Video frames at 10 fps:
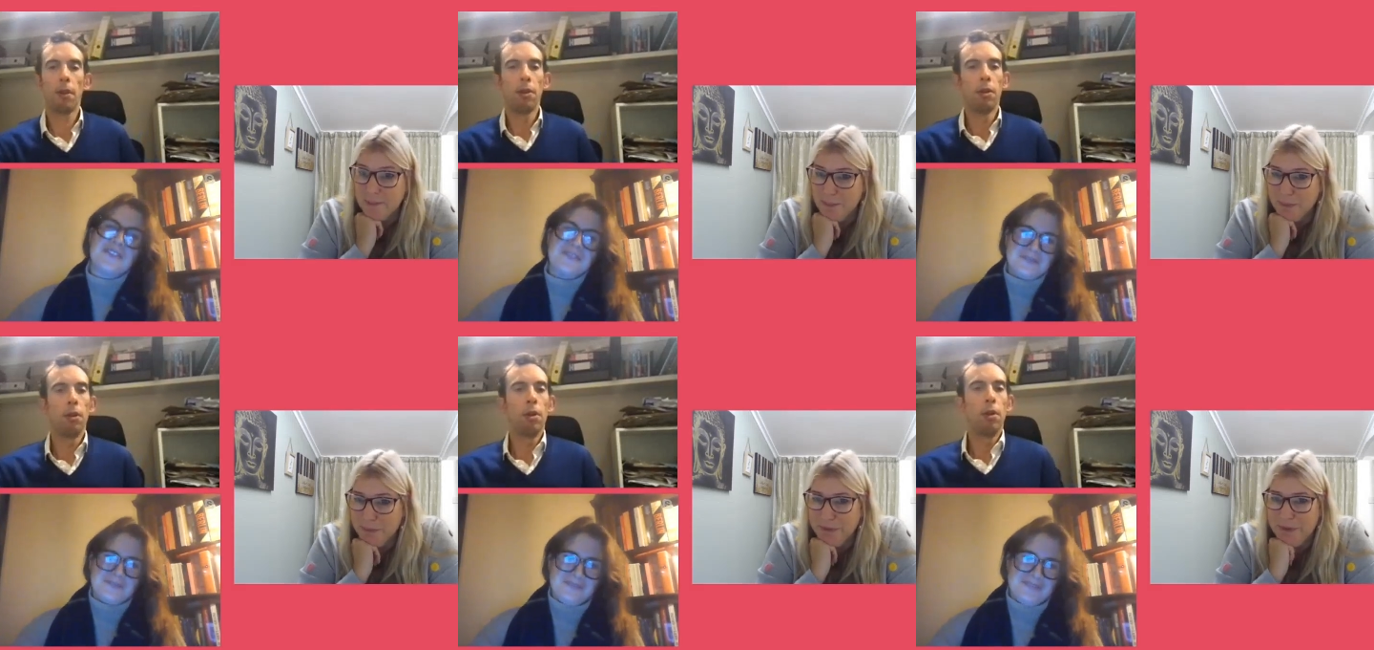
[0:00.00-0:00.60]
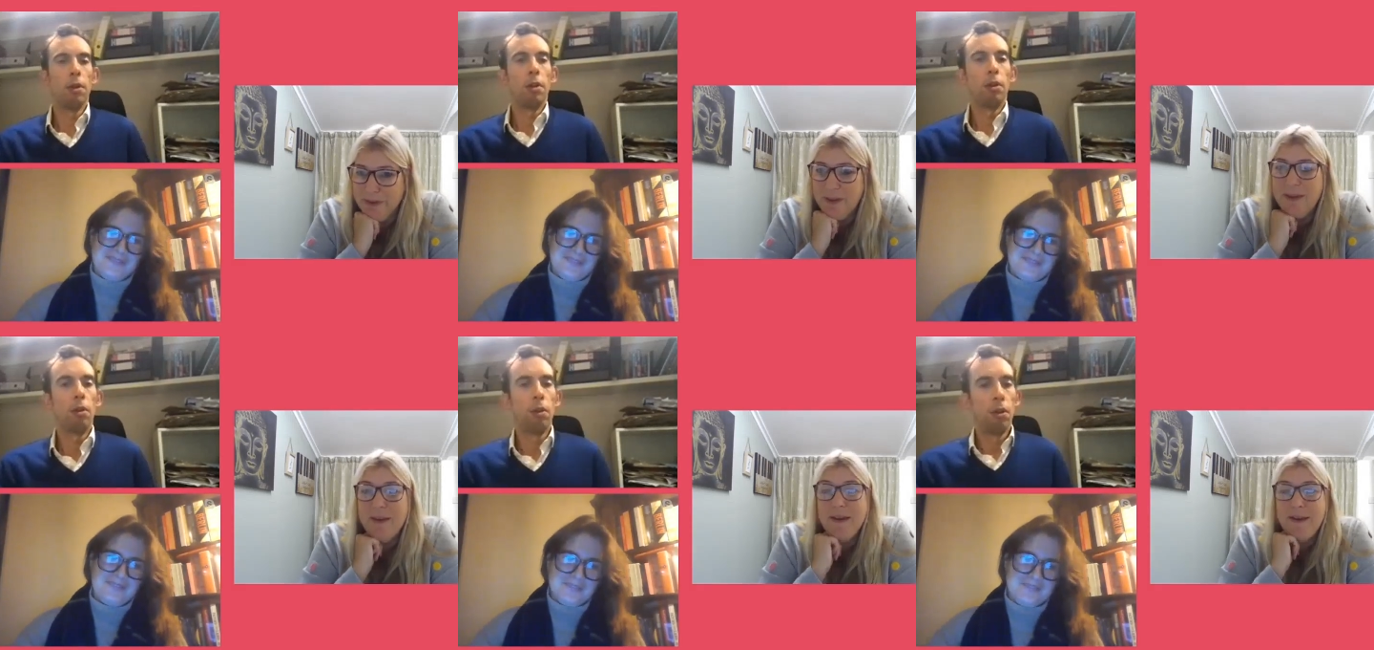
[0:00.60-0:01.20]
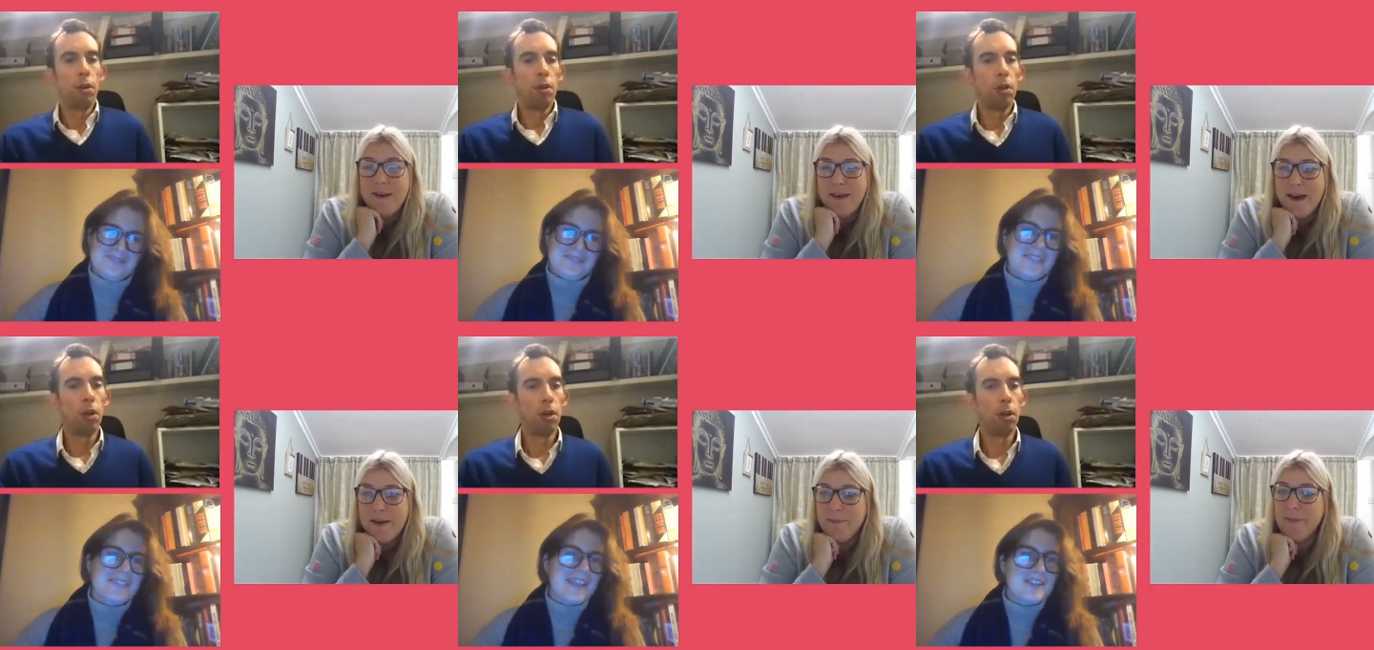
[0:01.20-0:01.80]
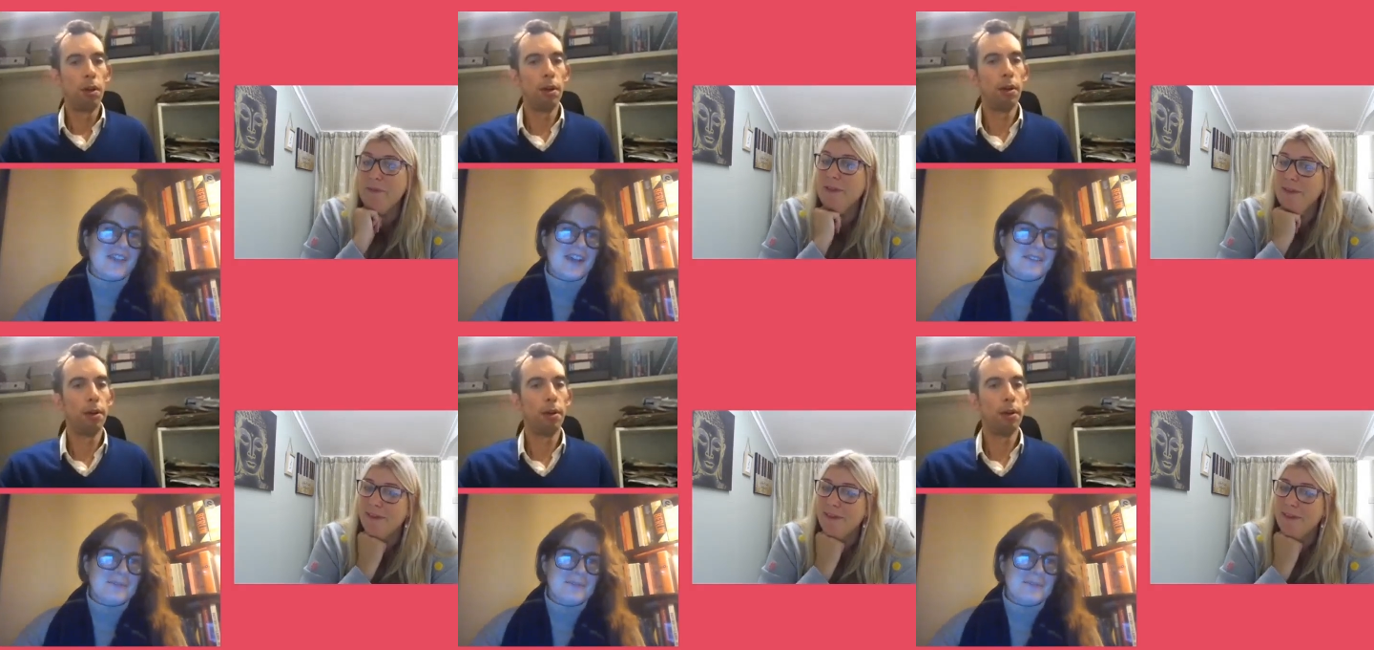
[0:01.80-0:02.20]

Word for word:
Speaker 1: important. Thank you for having um, me.